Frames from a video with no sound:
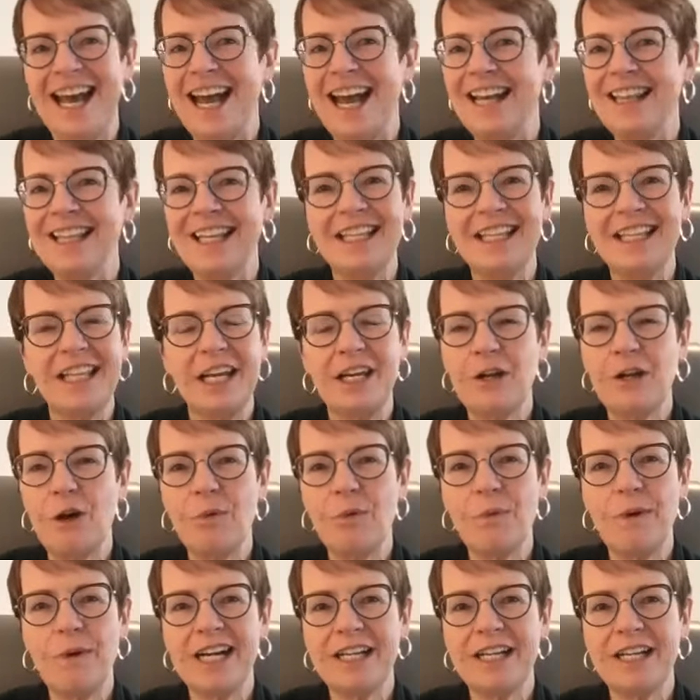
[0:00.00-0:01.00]
and then they go
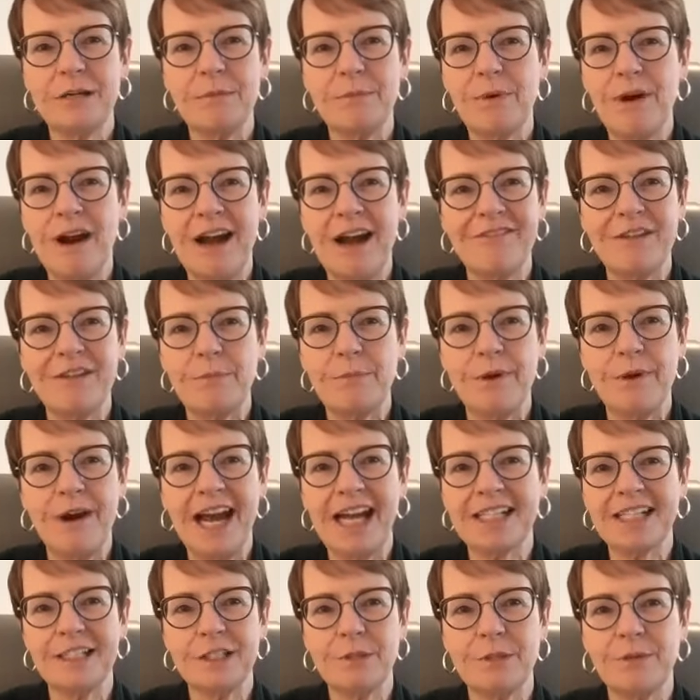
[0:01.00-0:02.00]
right into private
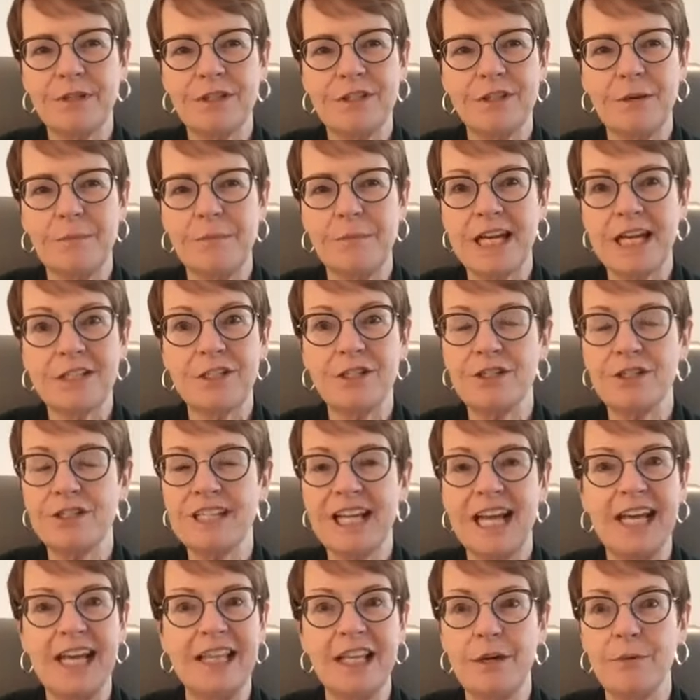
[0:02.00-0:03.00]
practice with their master's
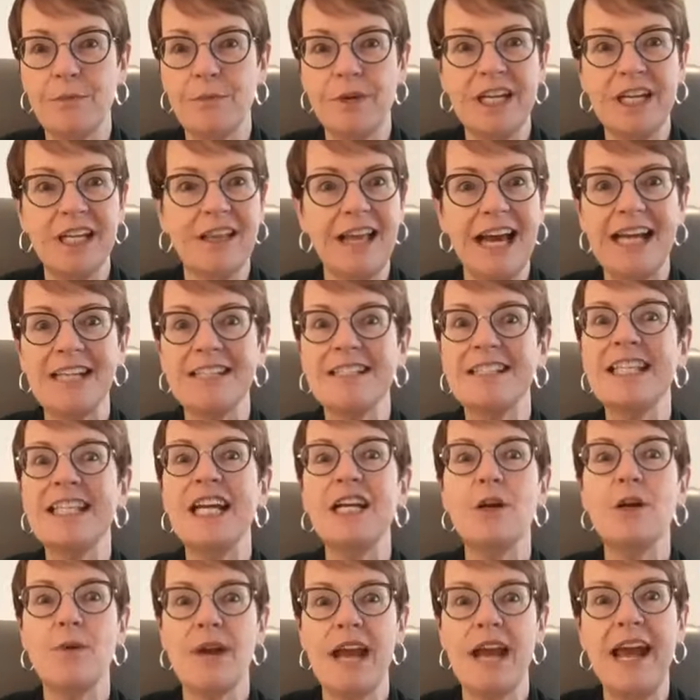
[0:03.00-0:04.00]
and they realize they
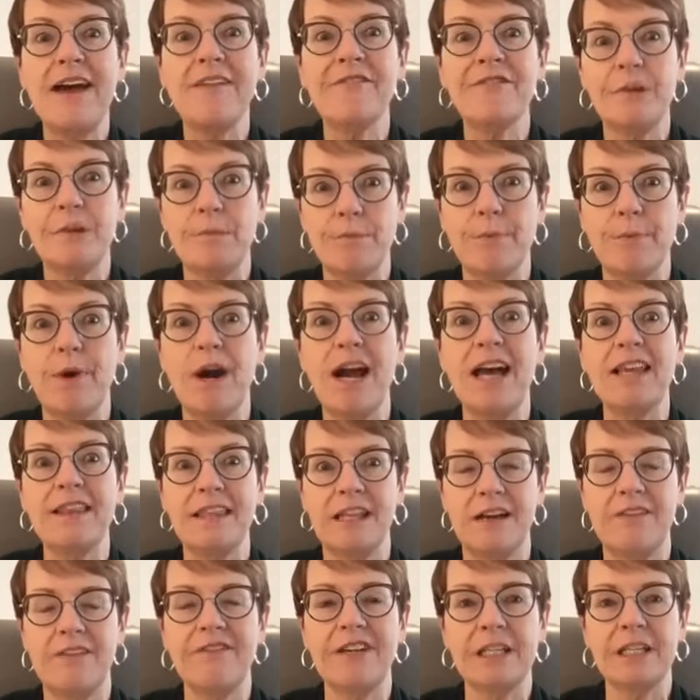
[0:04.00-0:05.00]
don't have the breadth
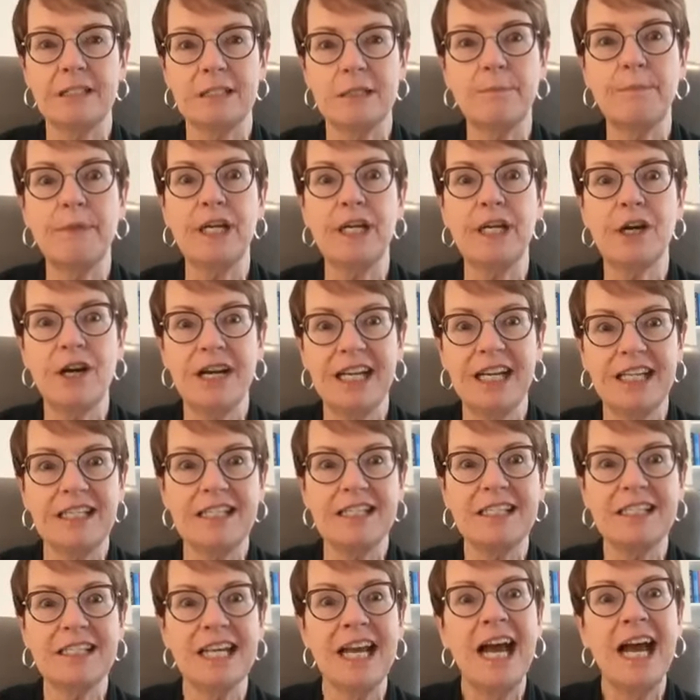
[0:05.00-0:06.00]
of
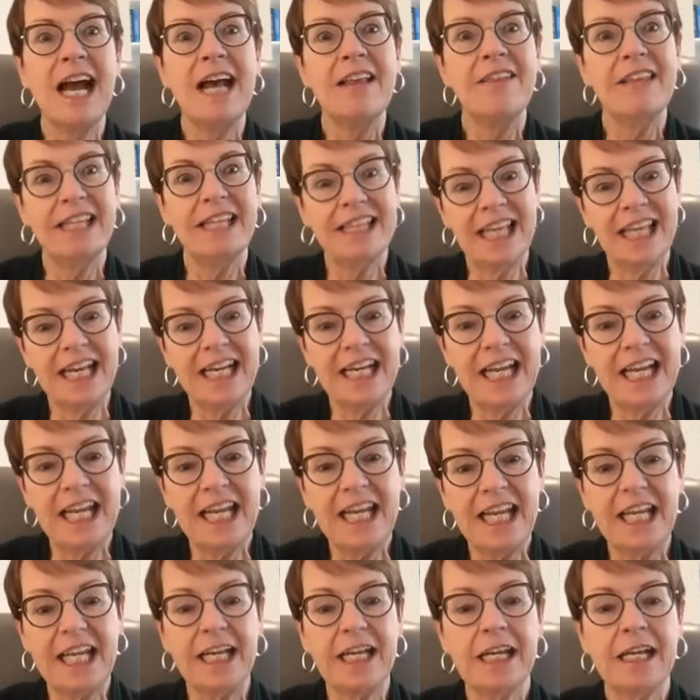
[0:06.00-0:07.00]
experience that they
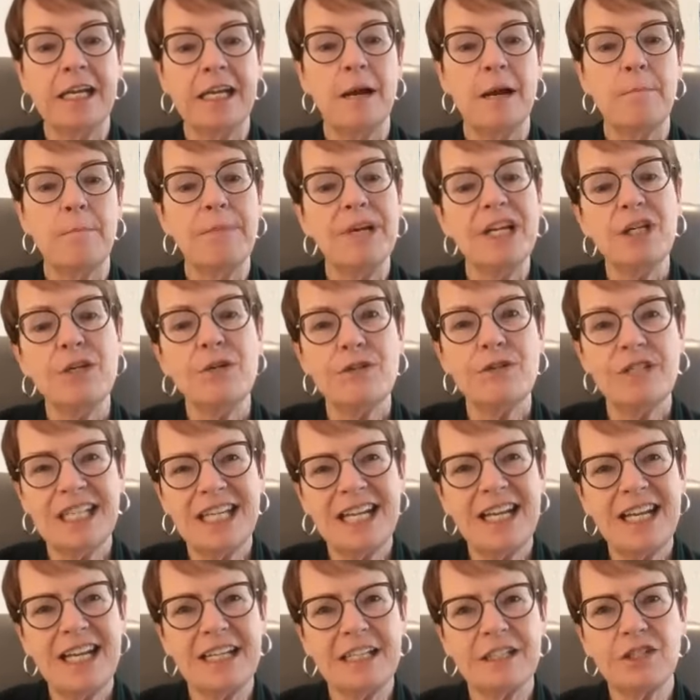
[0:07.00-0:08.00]
need. But you
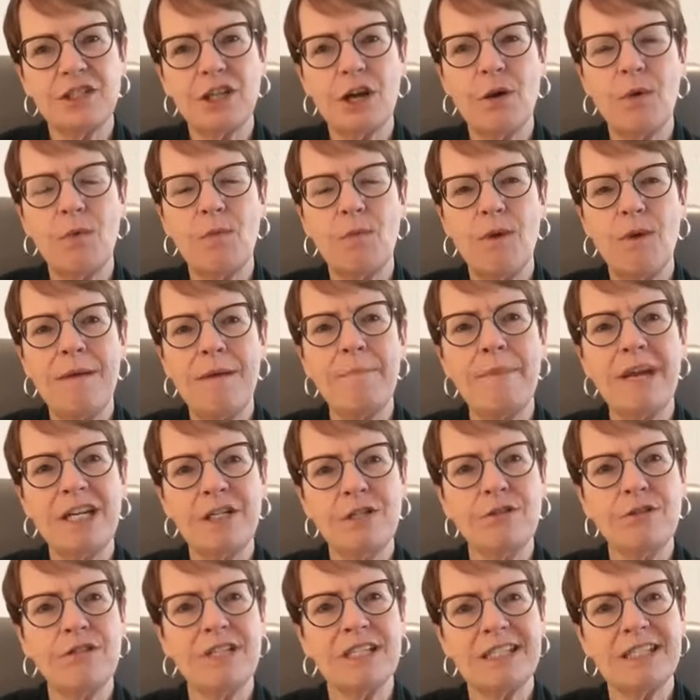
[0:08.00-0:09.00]
did. So, what made
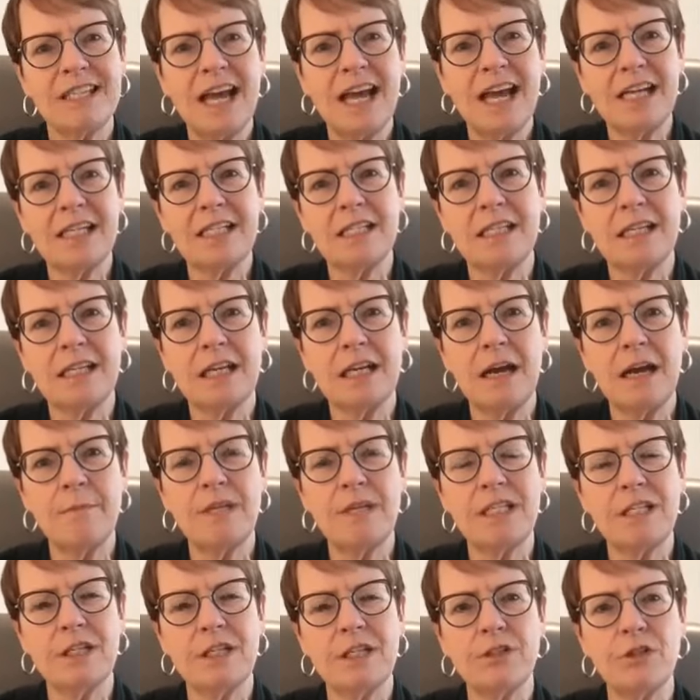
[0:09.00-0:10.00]
you decide to come
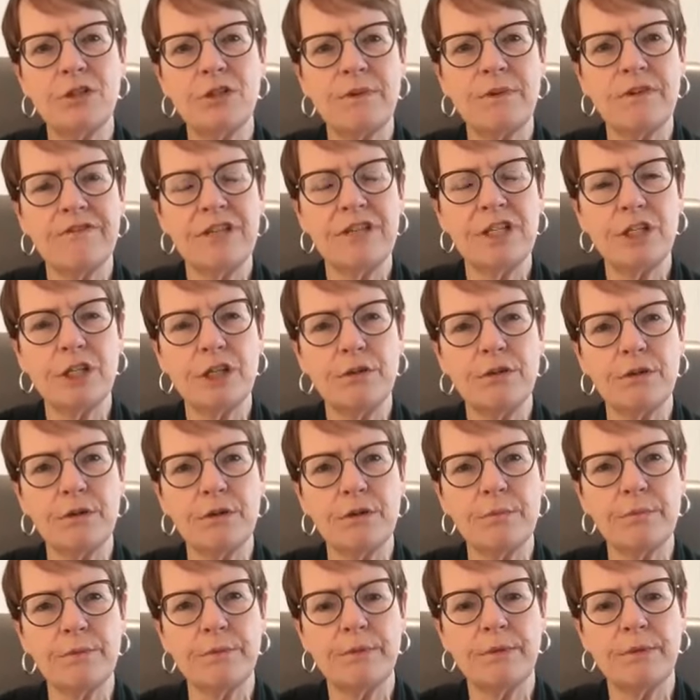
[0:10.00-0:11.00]
into supervision group?